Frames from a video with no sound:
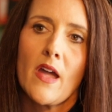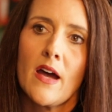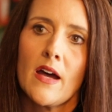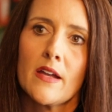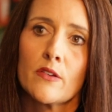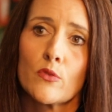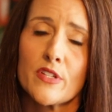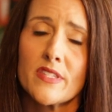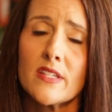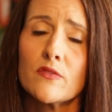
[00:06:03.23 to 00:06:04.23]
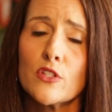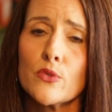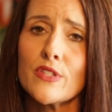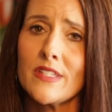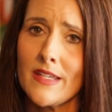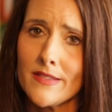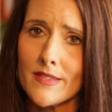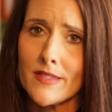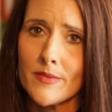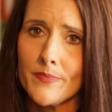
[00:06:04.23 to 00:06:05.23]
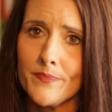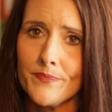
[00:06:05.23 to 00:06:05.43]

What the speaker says: I received two stents.